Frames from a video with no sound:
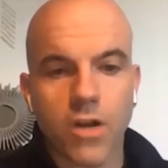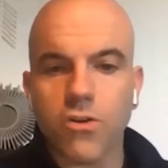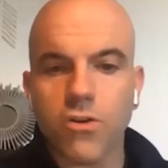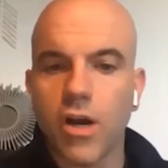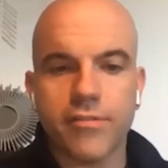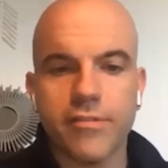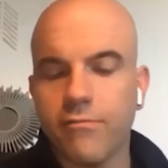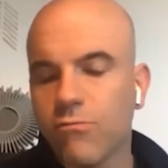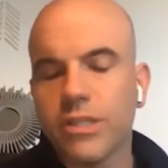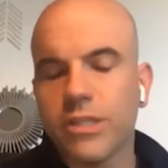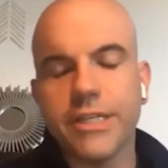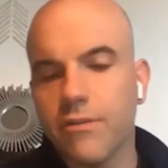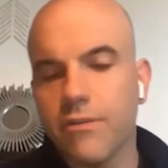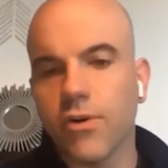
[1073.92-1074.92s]
across
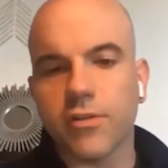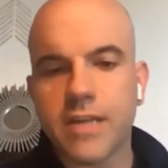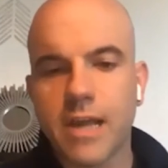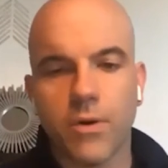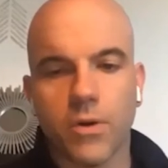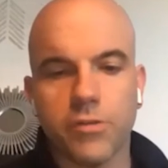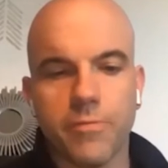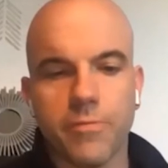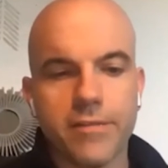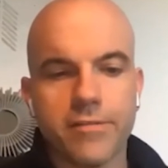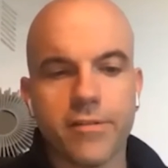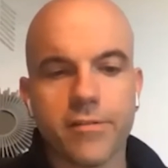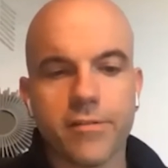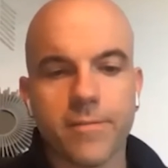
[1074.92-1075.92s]
really diverse chemical
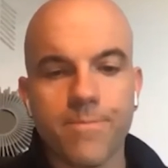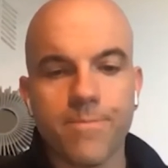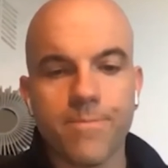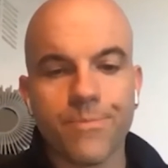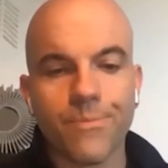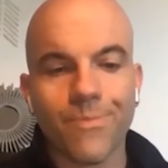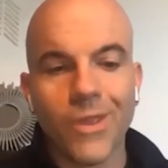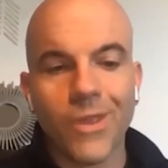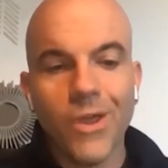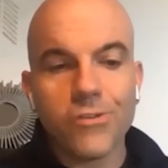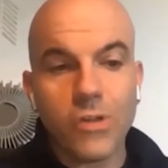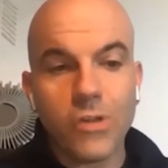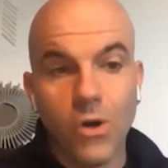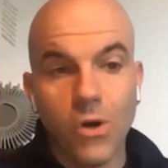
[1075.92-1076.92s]
spaces.
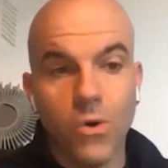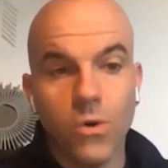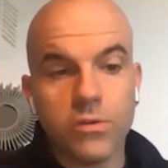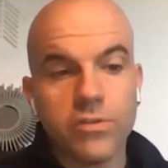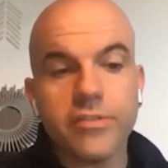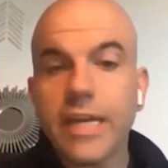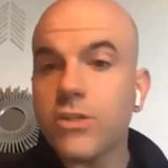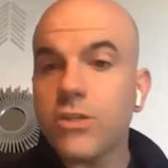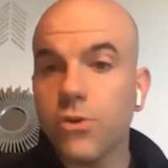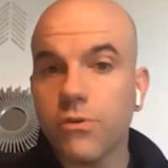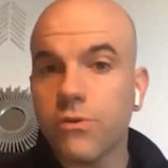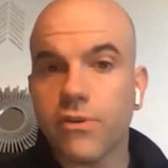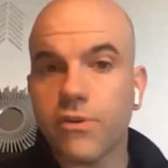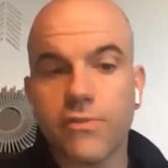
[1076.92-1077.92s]
So stay
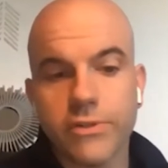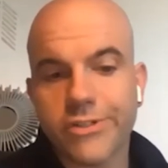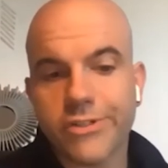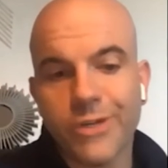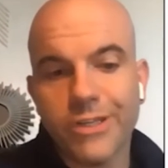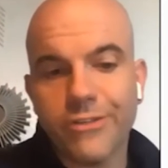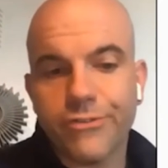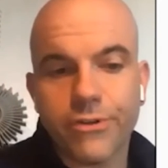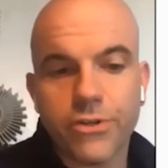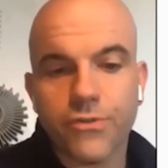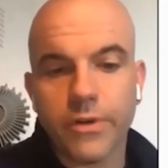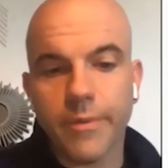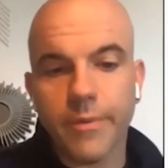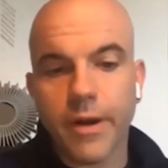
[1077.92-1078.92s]
tuned for future
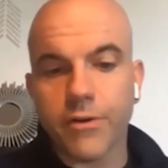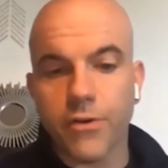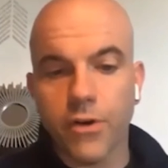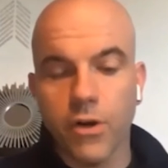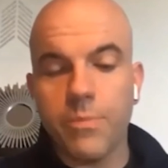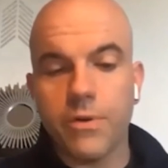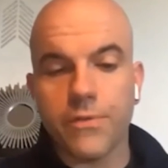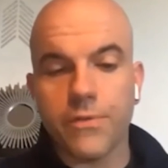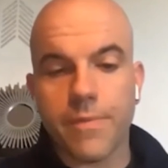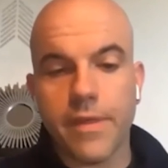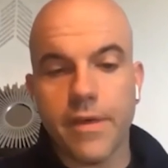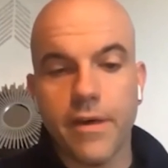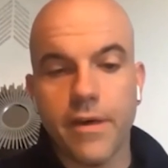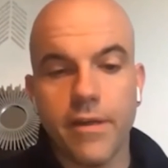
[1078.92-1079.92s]
research from our group and
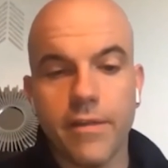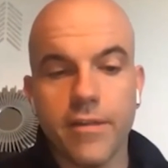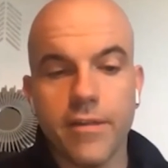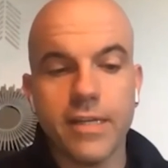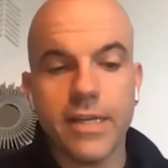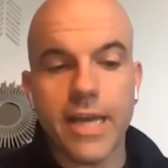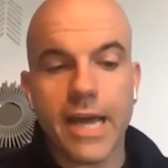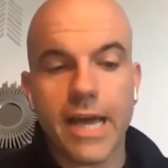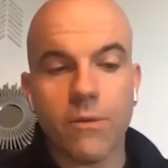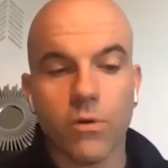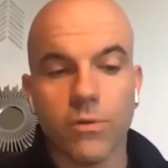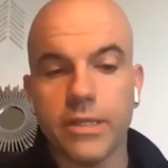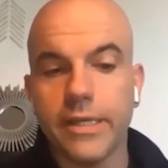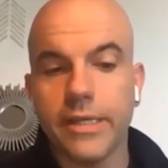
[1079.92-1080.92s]
from the CDI.
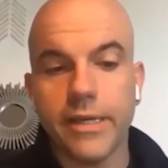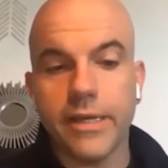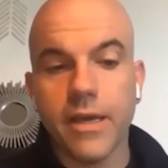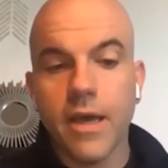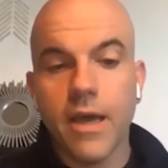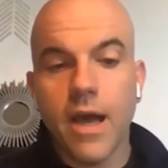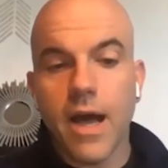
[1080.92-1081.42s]
We're really